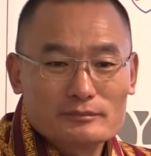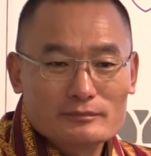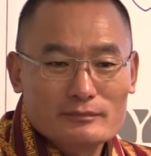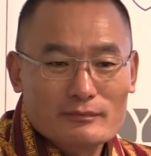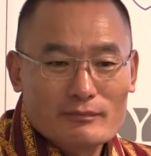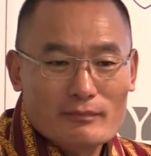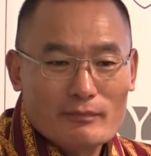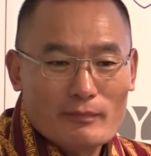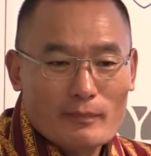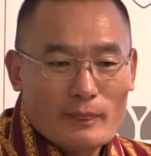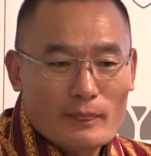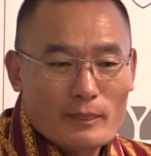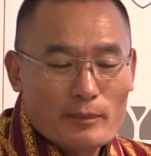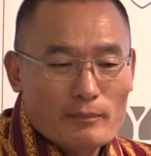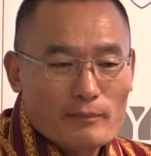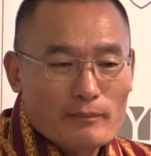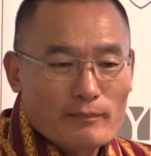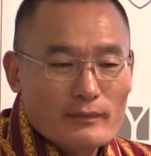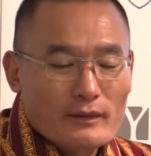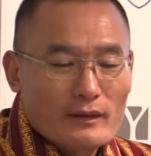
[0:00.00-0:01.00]

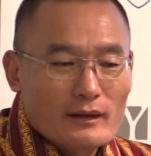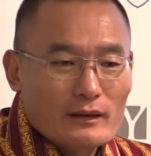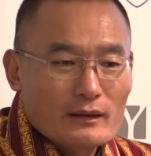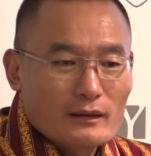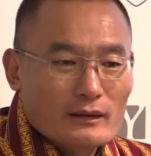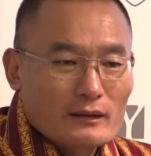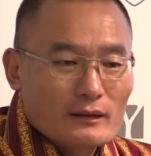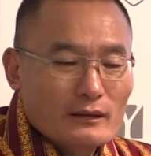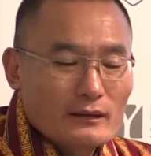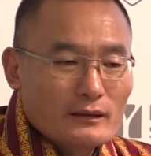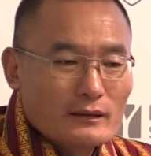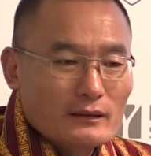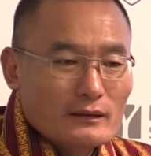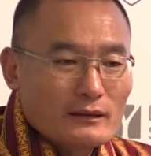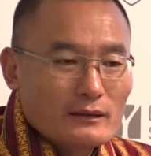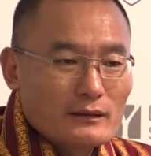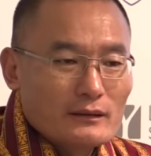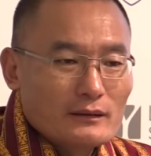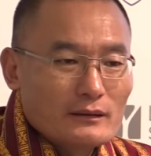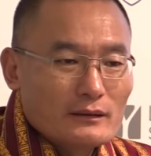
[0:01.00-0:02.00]

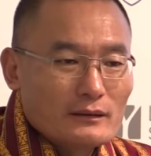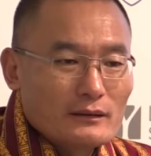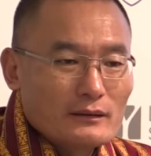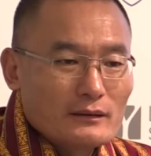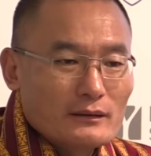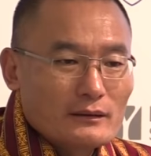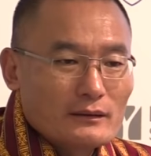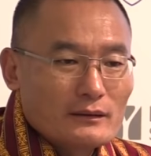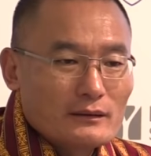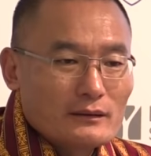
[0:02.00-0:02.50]
[no speech]